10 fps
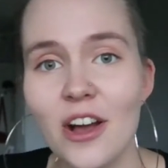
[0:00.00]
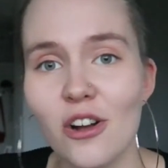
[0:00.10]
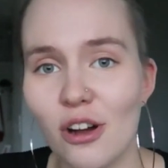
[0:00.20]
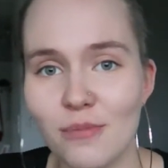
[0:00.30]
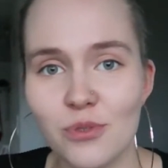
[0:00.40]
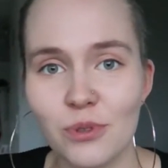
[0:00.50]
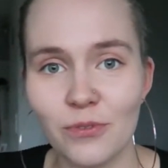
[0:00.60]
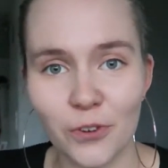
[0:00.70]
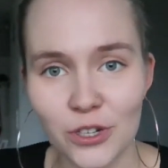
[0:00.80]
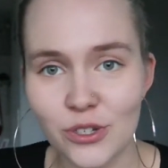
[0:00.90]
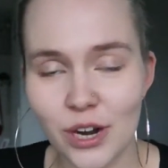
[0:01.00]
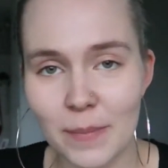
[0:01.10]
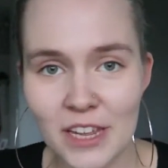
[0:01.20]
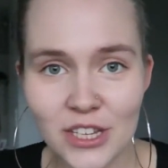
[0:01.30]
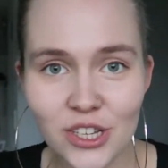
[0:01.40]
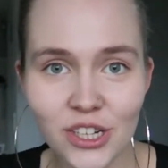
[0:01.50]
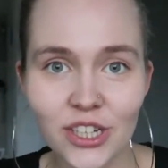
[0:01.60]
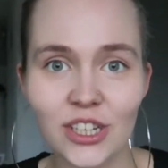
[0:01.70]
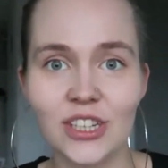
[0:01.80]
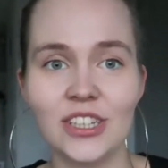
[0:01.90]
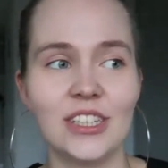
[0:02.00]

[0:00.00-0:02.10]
comes with first trimester.